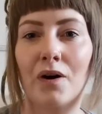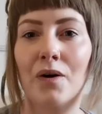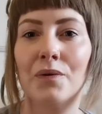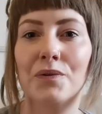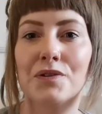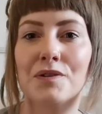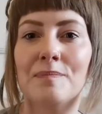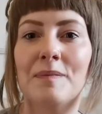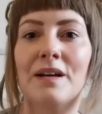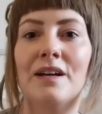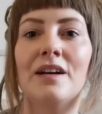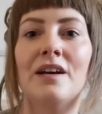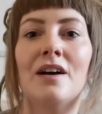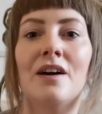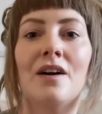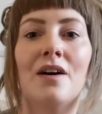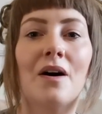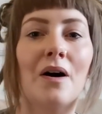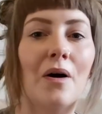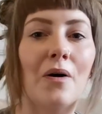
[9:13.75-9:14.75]

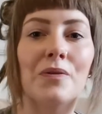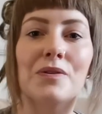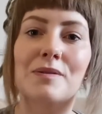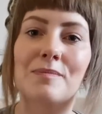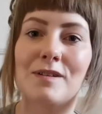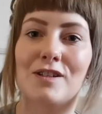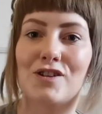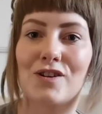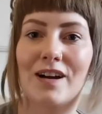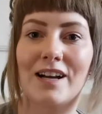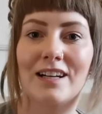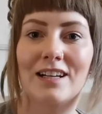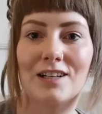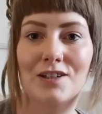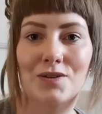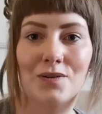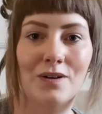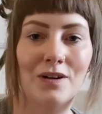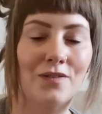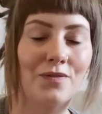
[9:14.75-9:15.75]
ultimate training
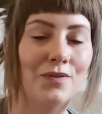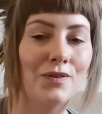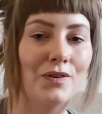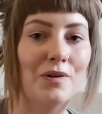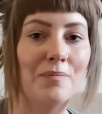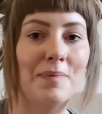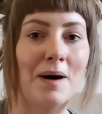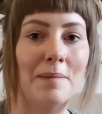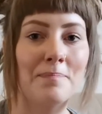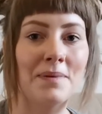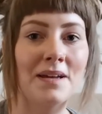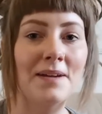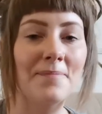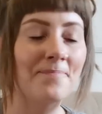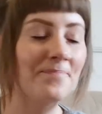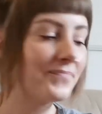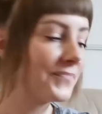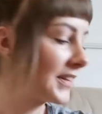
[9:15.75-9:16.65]
toy for your puppy.